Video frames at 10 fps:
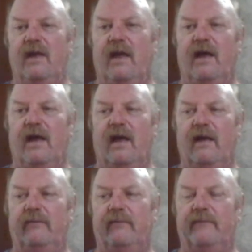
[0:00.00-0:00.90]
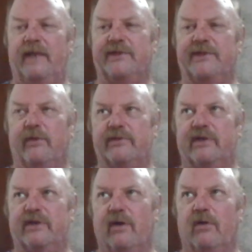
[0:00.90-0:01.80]
And so
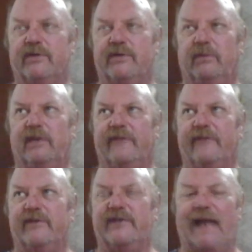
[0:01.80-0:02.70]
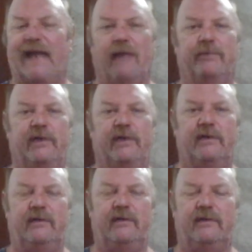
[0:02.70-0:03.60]
there's a noticeable difference in
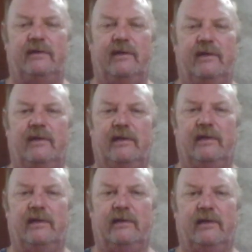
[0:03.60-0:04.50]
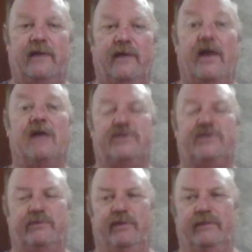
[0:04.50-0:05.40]
output on the
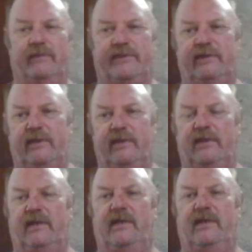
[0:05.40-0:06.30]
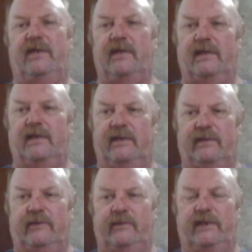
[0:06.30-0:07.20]
oxygen pumps
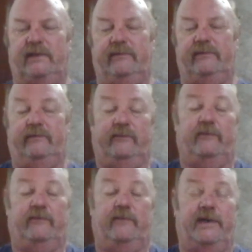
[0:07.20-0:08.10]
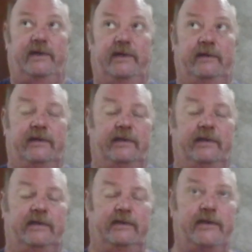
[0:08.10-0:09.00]
when
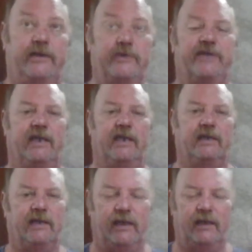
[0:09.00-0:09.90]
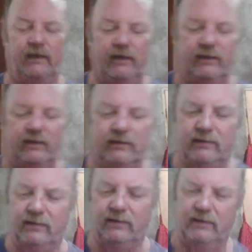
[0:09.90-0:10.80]
using the
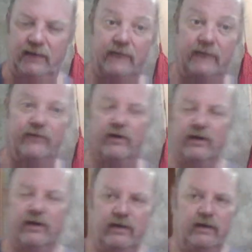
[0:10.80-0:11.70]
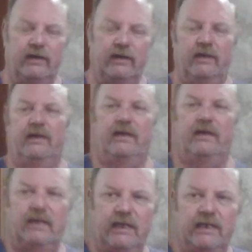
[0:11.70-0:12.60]
inverter.
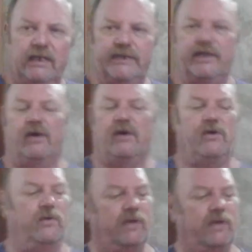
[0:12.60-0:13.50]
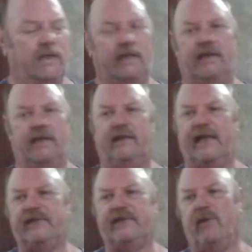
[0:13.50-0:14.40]
So
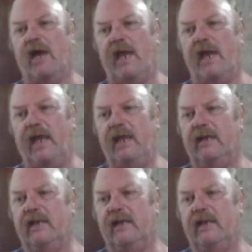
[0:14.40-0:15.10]
that's why,